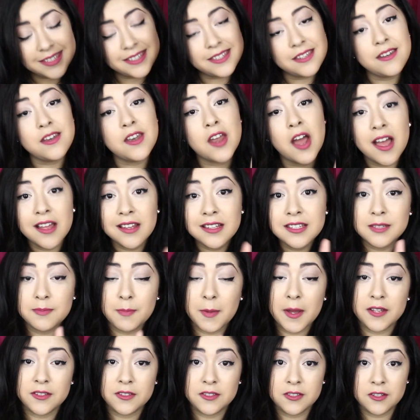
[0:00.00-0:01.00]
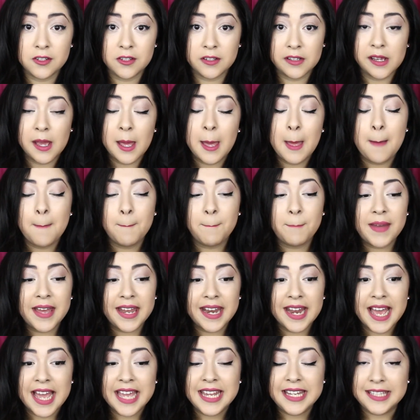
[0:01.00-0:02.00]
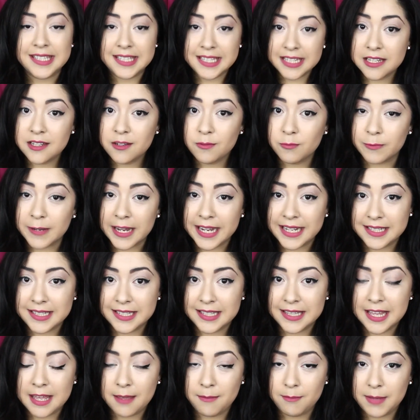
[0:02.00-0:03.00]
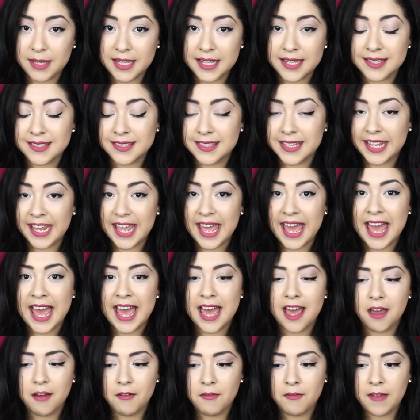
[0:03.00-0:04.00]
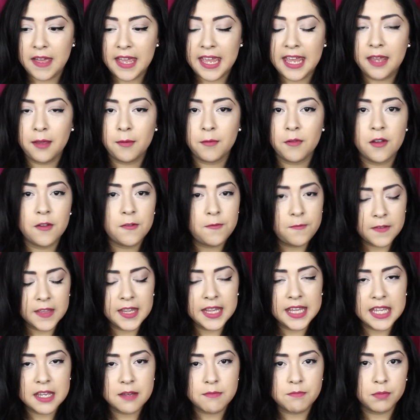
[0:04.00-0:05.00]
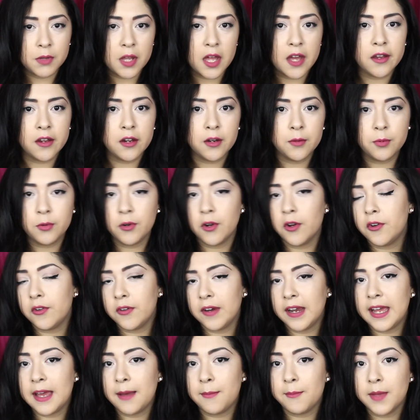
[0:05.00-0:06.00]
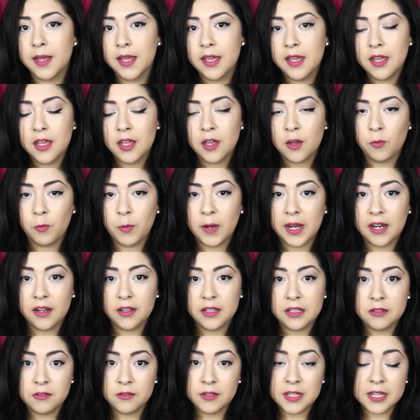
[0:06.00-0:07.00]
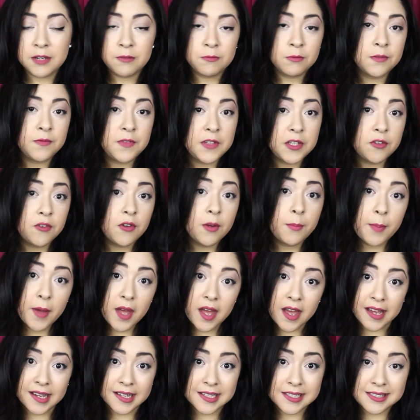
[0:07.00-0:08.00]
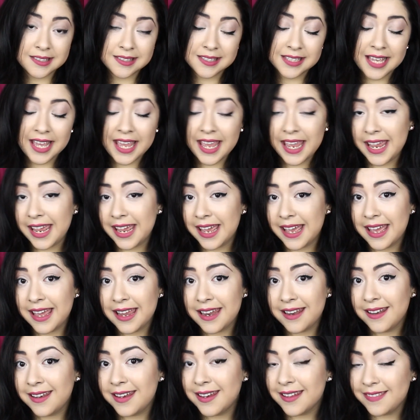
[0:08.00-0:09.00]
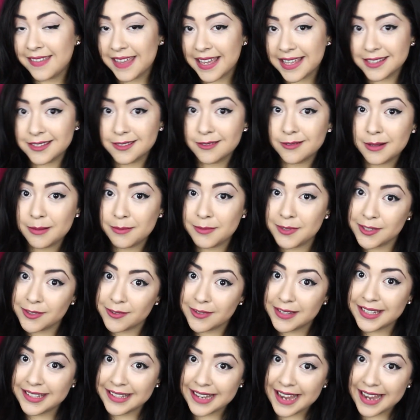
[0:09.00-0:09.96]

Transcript: is not sponsored, but I did write to them because they have an affiliate blogger program where you can review a box. And that's what I'm doing